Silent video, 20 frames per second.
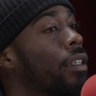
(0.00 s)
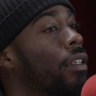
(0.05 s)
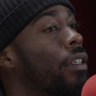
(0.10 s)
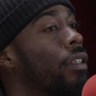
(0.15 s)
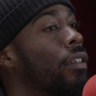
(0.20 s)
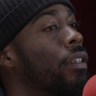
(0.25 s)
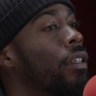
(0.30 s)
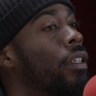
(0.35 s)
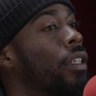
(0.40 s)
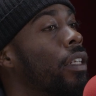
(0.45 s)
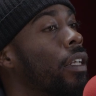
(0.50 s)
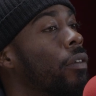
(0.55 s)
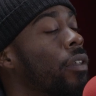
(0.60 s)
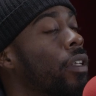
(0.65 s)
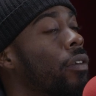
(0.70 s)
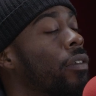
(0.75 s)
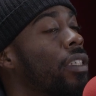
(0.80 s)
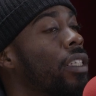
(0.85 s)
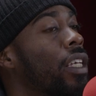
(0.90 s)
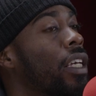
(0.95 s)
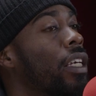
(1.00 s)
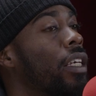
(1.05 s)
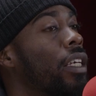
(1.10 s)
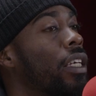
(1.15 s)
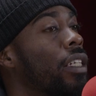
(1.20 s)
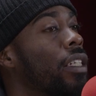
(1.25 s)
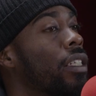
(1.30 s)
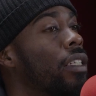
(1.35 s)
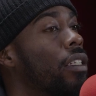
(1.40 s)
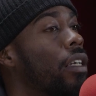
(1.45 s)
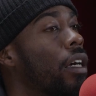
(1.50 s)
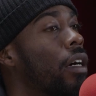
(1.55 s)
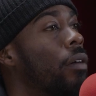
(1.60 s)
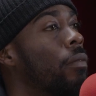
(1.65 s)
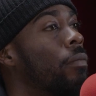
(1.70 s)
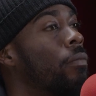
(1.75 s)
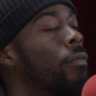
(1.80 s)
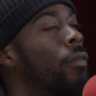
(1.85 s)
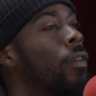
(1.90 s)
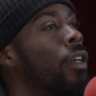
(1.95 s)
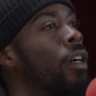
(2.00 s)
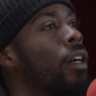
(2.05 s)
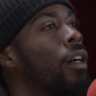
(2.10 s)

Mm. They, they was it? taking, um,